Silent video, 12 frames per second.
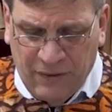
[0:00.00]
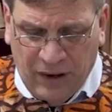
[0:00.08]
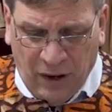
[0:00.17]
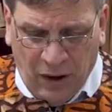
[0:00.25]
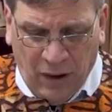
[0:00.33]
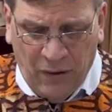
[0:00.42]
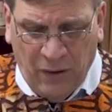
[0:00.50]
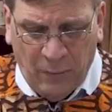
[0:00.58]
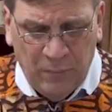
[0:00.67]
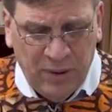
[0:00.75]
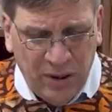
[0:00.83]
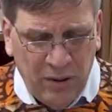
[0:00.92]

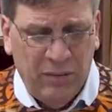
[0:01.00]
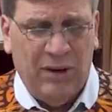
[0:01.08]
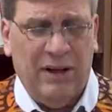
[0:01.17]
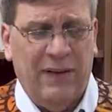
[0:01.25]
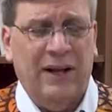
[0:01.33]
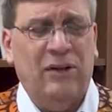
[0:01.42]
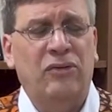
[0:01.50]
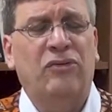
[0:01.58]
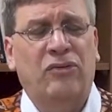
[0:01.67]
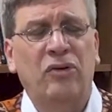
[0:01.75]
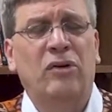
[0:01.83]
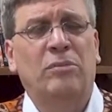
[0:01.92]
a beauty that is
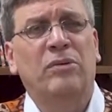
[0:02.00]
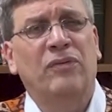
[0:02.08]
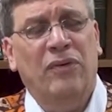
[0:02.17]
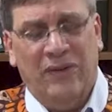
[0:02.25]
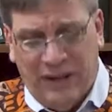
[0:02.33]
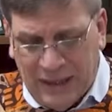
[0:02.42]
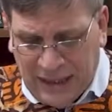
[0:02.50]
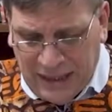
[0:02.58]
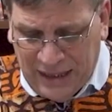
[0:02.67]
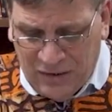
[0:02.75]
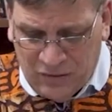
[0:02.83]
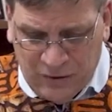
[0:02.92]
suitable for the
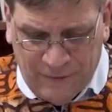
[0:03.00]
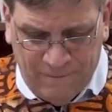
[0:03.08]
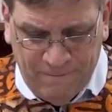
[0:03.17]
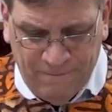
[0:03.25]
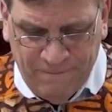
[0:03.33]
occasion.